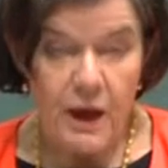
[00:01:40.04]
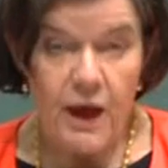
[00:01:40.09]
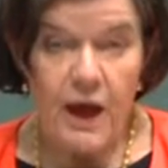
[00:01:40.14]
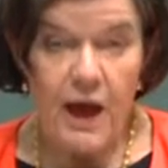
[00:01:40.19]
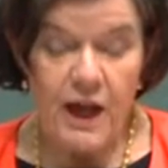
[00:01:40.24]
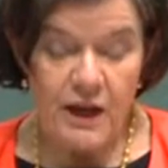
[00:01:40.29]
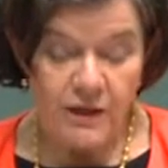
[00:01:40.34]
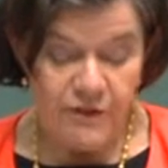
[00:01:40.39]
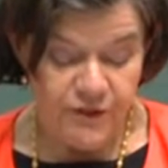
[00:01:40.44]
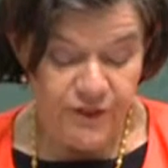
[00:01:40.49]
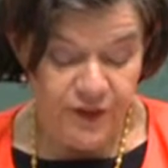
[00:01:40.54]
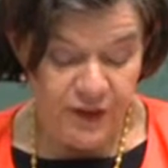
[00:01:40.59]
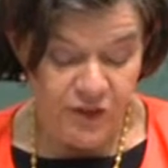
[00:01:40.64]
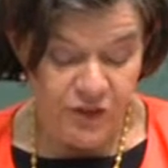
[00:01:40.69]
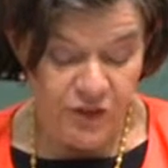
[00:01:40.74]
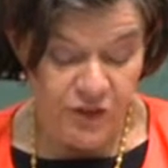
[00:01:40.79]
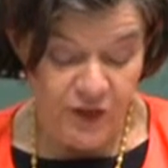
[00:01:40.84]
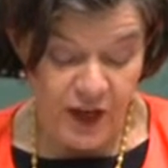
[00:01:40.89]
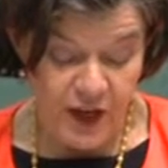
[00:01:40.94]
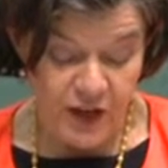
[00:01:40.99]
An
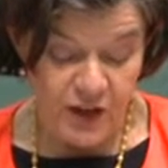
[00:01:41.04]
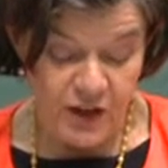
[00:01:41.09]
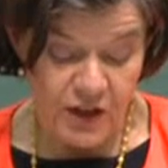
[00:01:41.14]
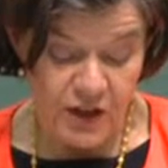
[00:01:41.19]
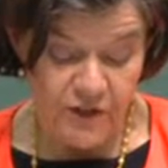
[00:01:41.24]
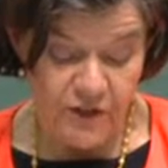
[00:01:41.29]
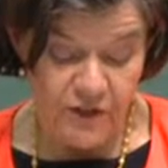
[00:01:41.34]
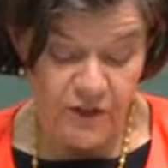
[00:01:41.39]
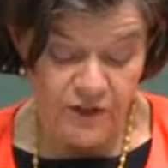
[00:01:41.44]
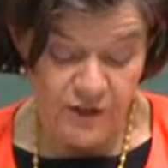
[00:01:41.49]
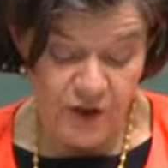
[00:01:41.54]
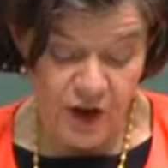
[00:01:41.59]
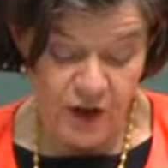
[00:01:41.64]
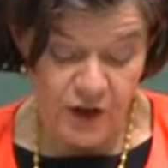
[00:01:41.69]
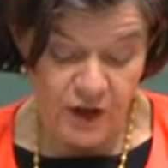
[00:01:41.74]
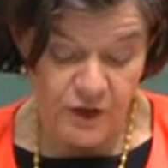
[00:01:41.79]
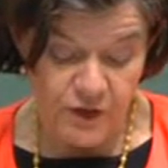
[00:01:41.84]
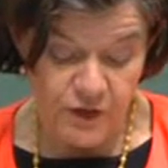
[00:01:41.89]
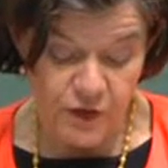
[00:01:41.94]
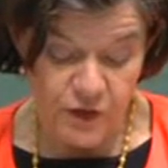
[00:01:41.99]
effective ADF
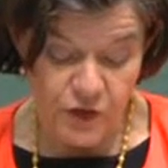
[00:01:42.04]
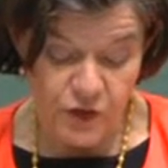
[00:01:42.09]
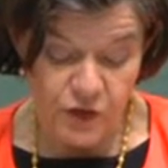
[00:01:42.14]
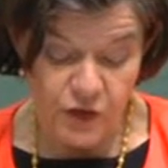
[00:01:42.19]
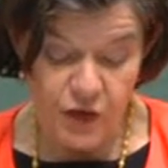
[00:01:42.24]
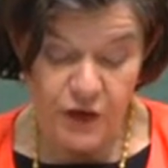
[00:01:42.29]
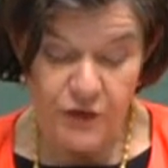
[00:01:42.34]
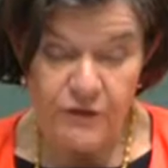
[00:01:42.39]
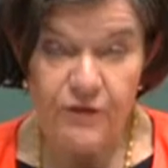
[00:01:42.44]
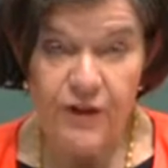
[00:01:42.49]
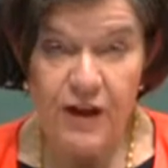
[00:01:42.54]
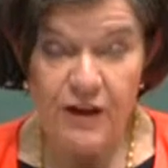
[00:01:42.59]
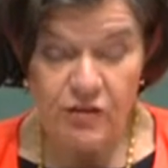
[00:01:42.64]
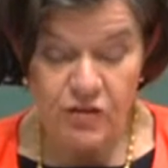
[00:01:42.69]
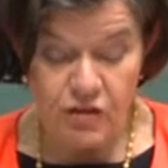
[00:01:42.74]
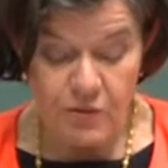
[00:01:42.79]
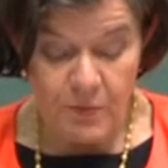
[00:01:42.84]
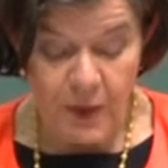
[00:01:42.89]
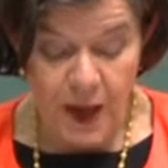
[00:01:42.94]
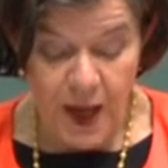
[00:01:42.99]
fighting force, in fact,
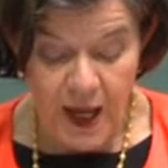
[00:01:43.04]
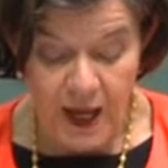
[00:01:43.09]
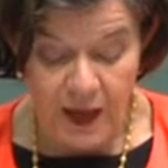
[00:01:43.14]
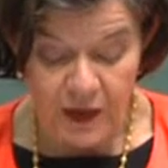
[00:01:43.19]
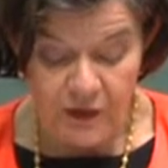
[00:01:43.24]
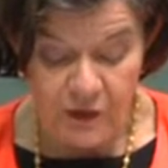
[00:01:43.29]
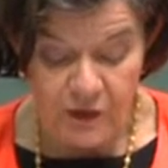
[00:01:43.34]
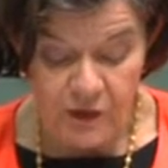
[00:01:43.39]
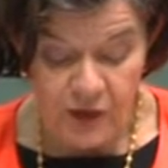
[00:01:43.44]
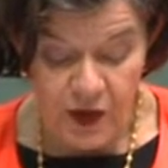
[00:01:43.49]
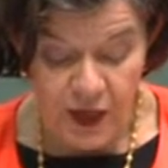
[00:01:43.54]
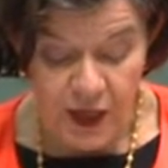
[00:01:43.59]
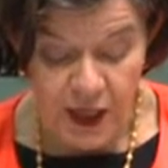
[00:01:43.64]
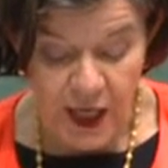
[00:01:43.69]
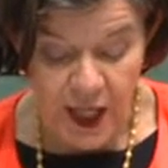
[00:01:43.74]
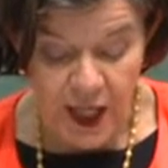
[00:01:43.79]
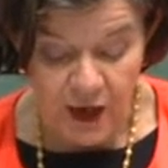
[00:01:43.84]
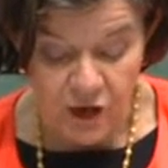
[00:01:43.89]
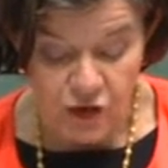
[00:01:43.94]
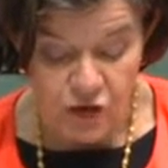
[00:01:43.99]
demands a
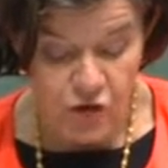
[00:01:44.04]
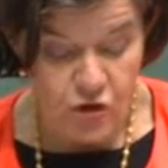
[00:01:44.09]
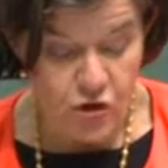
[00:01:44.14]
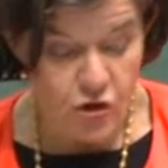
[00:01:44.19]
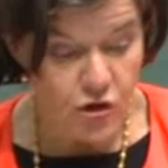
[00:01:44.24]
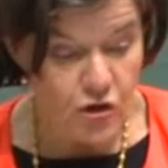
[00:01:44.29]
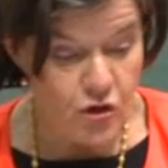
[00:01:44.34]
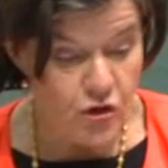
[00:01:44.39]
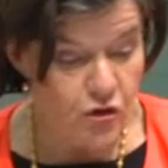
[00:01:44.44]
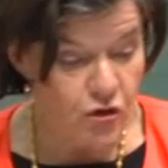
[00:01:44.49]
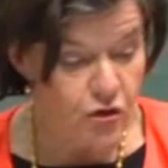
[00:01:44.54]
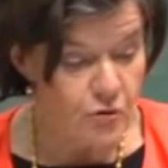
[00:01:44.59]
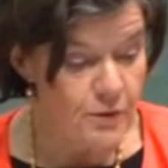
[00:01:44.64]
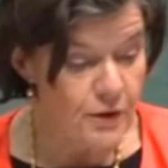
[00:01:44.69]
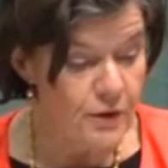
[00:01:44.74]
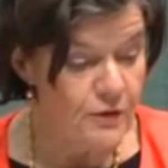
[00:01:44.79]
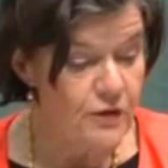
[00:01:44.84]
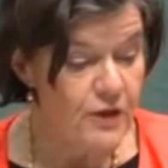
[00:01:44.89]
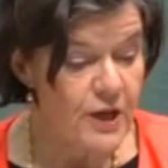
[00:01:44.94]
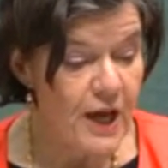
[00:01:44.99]
large core group
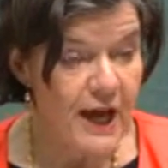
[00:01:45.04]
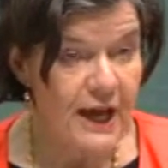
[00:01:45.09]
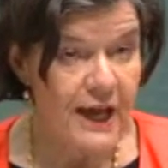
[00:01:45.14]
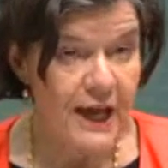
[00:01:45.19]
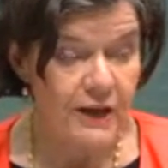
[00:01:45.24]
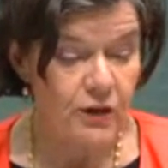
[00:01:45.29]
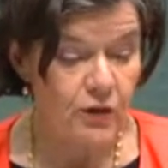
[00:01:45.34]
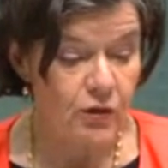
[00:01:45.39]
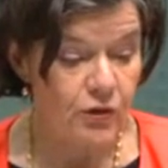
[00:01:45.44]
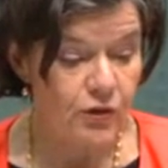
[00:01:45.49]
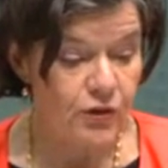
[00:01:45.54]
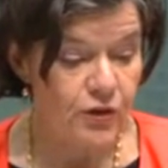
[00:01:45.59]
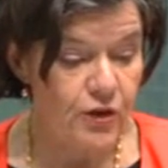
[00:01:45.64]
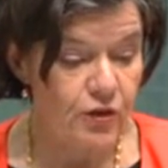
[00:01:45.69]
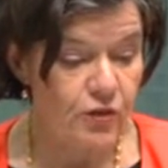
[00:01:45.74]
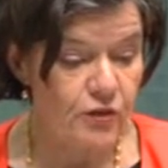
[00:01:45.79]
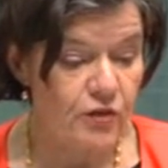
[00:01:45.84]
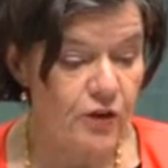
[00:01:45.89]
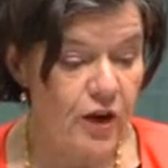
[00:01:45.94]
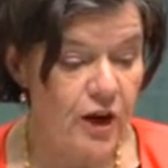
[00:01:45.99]
of young adults in
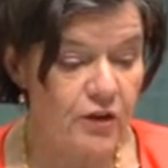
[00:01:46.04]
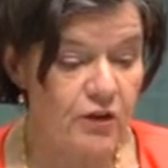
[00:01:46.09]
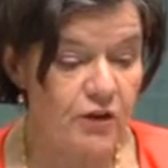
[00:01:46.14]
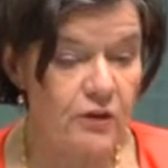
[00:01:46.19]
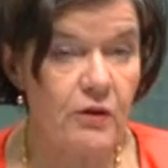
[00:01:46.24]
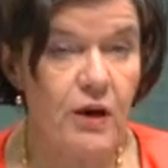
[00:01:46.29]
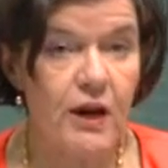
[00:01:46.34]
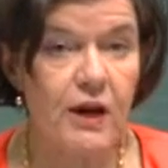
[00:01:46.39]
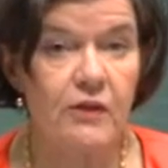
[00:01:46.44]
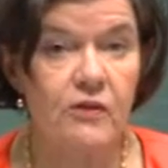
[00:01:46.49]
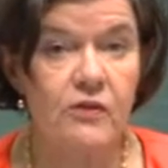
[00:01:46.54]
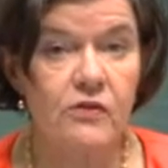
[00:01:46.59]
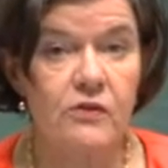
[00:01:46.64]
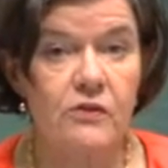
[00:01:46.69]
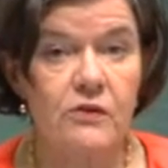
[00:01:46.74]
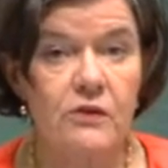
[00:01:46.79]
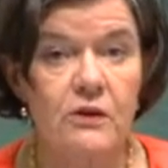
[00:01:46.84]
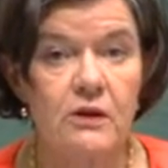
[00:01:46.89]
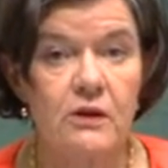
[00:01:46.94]
its fighting ranks.